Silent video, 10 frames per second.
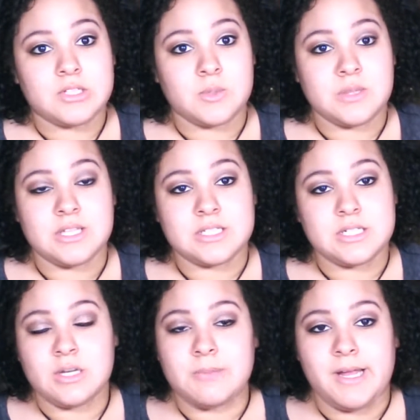The one that's
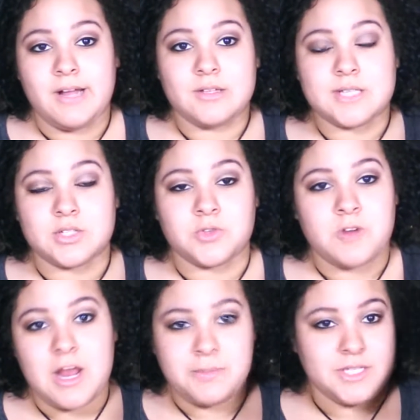near my house has a
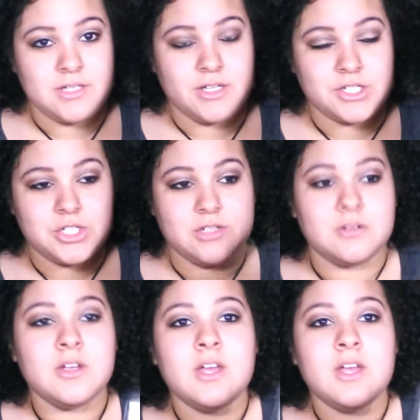crappy selection.